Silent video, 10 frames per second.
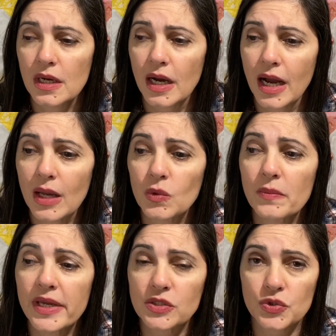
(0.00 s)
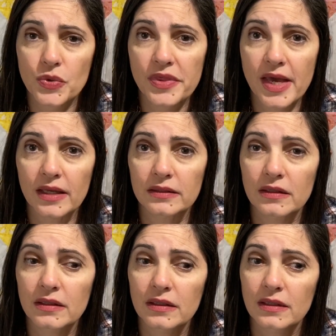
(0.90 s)
I will make sure that
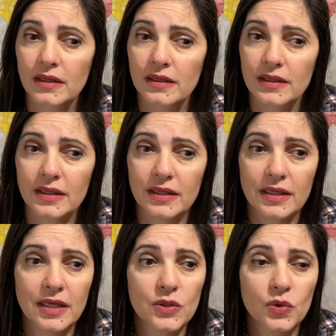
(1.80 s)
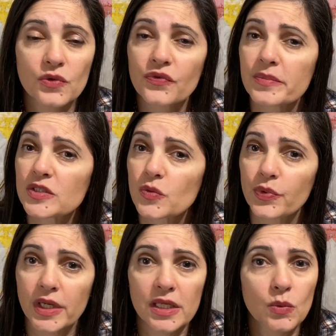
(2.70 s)
in order for me to
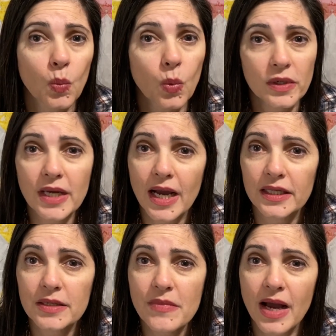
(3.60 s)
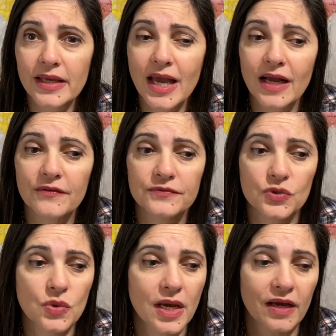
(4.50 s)
bring in one item, I have to
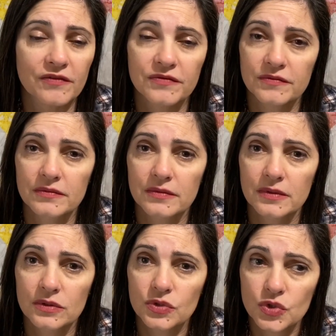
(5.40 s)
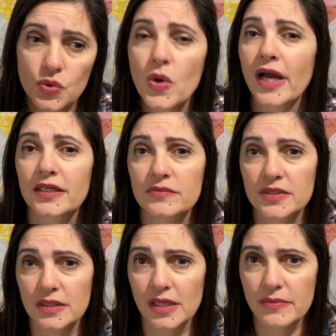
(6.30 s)
have 2 items
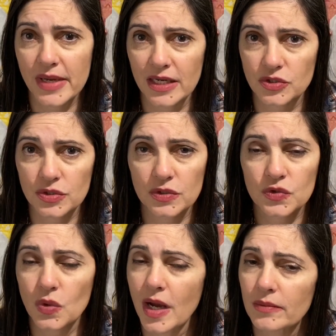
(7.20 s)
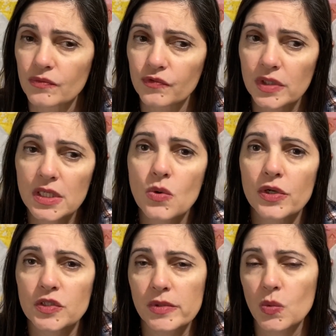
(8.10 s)
that I bashed. So I'm really going
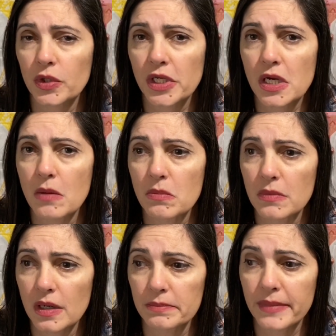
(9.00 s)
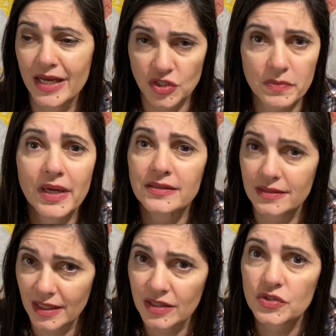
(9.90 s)
to be working on bashing my
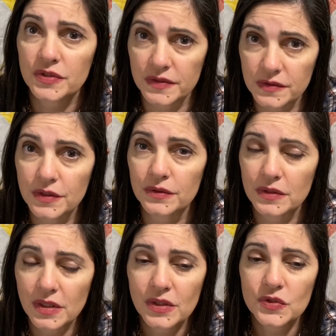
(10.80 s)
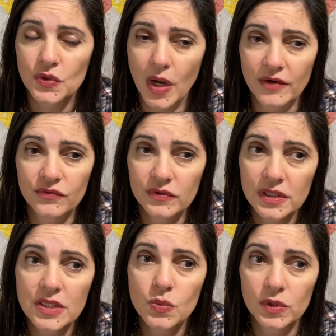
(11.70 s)
stash this year. So I
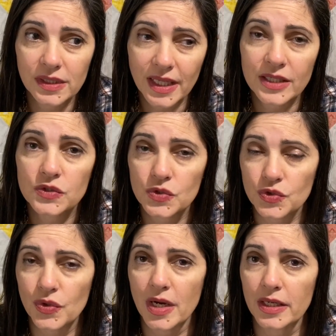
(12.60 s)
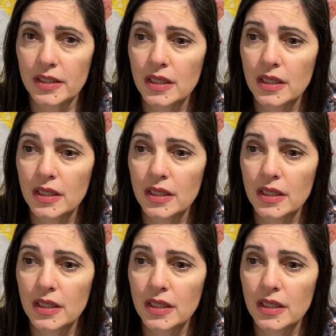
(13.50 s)
really would like to try